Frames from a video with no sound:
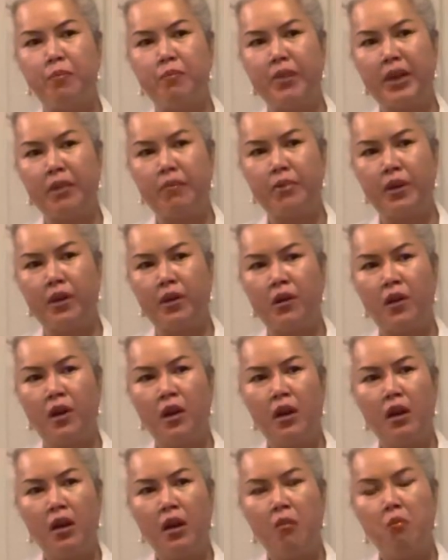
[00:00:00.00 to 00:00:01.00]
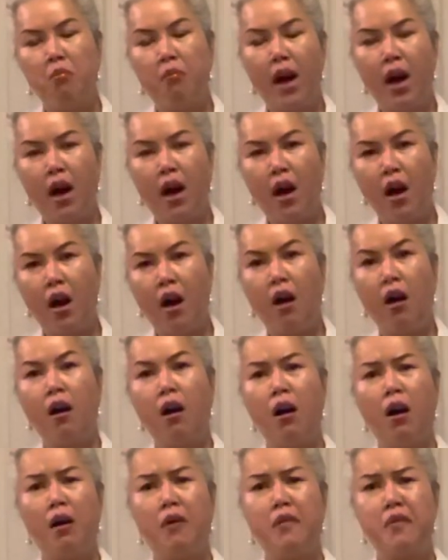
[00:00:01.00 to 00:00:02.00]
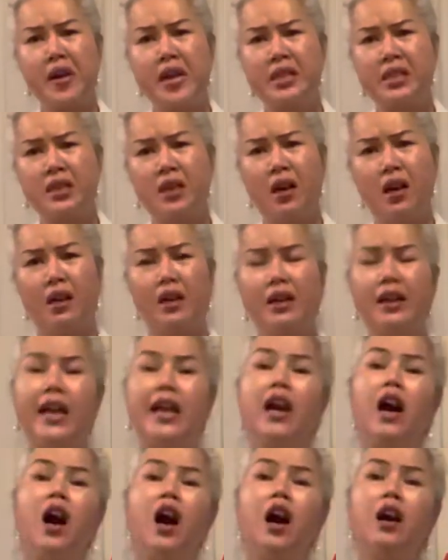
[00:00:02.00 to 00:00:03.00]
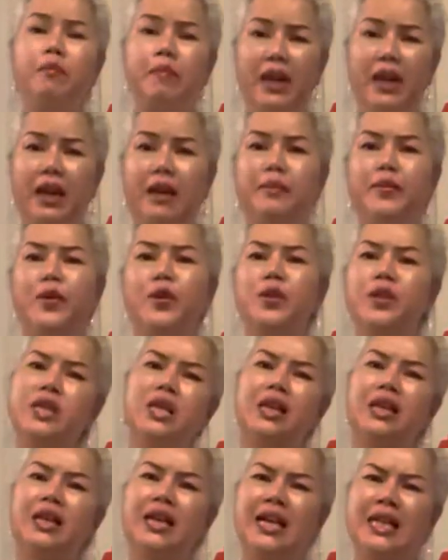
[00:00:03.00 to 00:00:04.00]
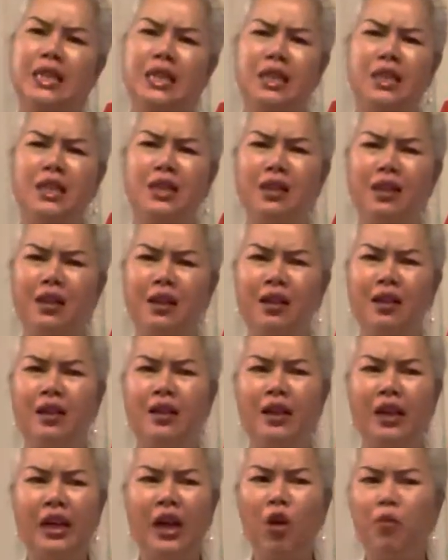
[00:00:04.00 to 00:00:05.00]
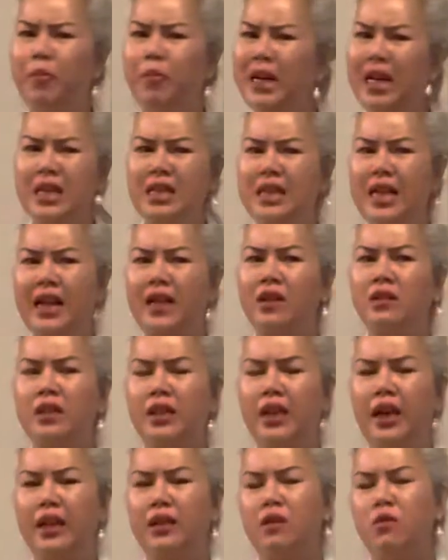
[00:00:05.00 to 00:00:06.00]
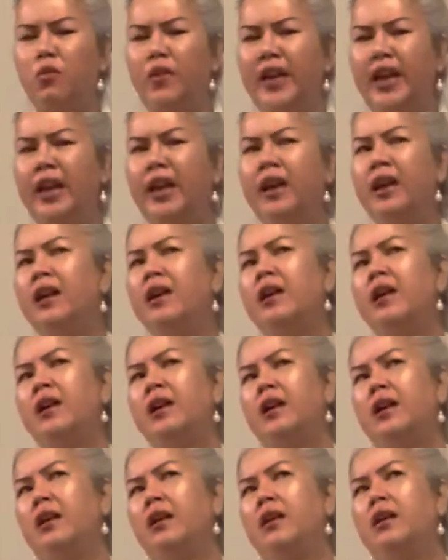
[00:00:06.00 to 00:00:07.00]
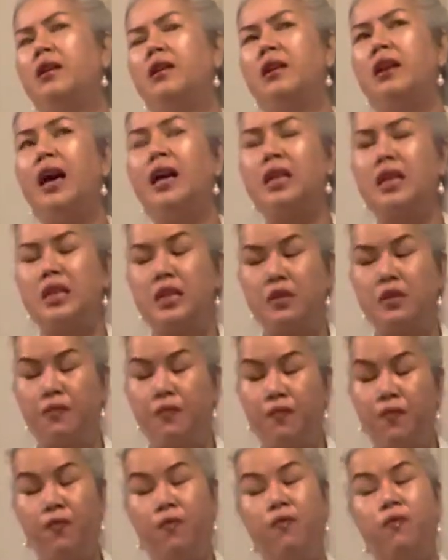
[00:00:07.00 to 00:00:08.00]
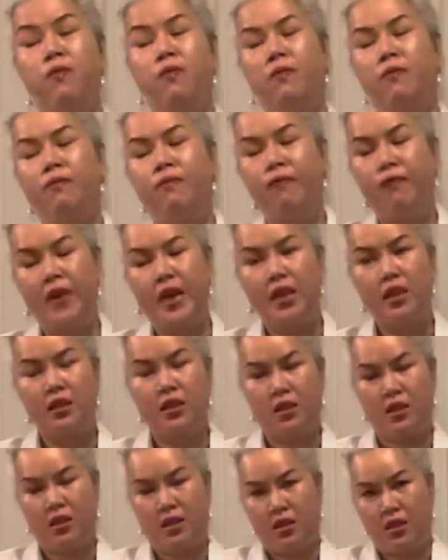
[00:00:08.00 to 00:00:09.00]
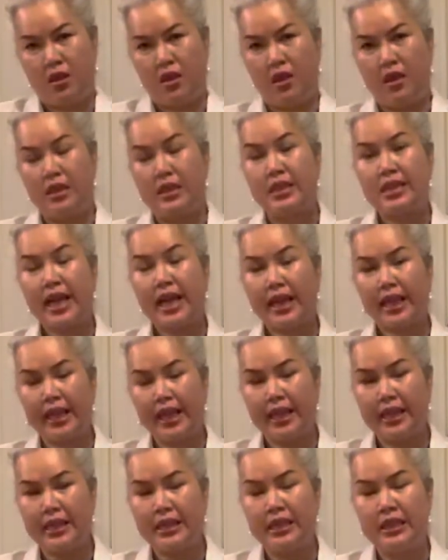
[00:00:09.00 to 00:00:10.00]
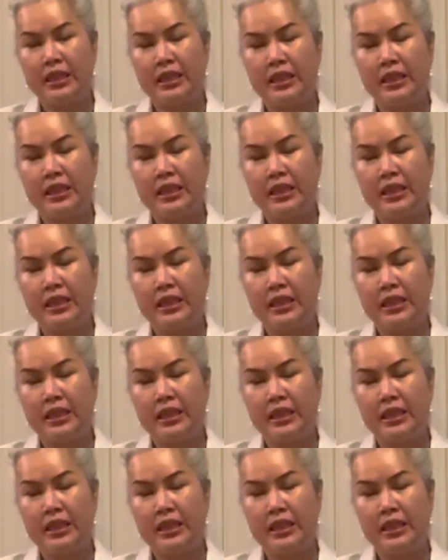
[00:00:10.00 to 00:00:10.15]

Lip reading: people bar or restaurant. They all play music. There's no place I could get away. That is first. Second,